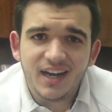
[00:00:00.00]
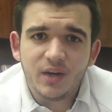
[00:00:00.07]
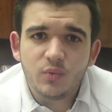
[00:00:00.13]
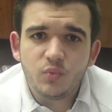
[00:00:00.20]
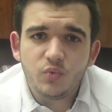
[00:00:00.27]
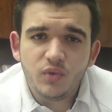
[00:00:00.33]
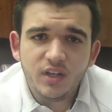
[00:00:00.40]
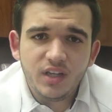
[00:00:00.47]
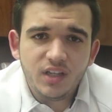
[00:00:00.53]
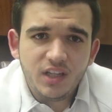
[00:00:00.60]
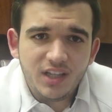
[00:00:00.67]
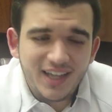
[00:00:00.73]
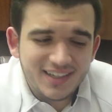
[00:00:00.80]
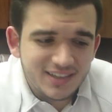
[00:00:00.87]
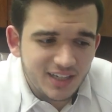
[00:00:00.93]
I really
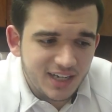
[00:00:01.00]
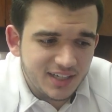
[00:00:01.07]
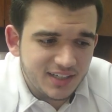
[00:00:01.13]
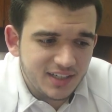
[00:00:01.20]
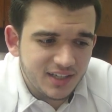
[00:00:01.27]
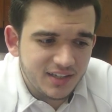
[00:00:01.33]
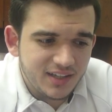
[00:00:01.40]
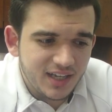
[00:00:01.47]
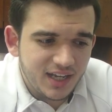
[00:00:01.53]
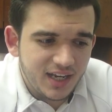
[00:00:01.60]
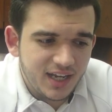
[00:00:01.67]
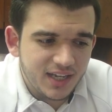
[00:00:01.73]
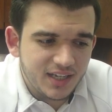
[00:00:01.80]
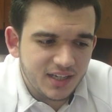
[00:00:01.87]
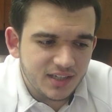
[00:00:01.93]
like the idea that
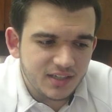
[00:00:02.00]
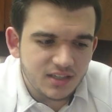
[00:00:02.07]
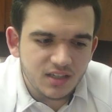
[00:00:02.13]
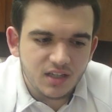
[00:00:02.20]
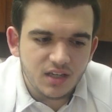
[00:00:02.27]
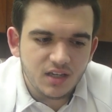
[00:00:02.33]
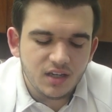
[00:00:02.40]
I could